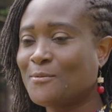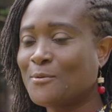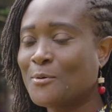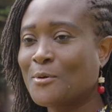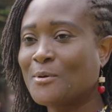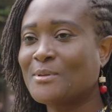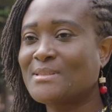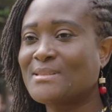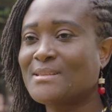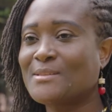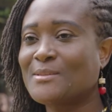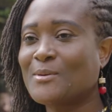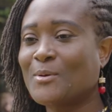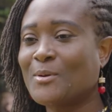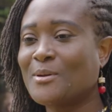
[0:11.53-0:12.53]
focus
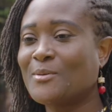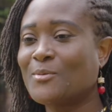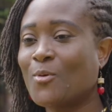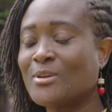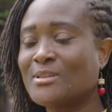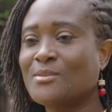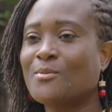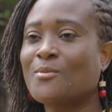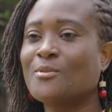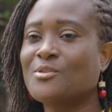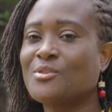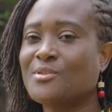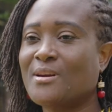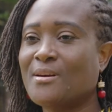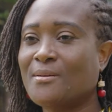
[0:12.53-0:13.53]
is on
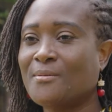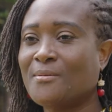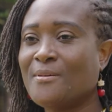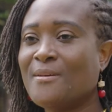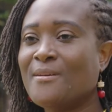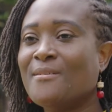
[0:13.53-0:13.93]
horticultural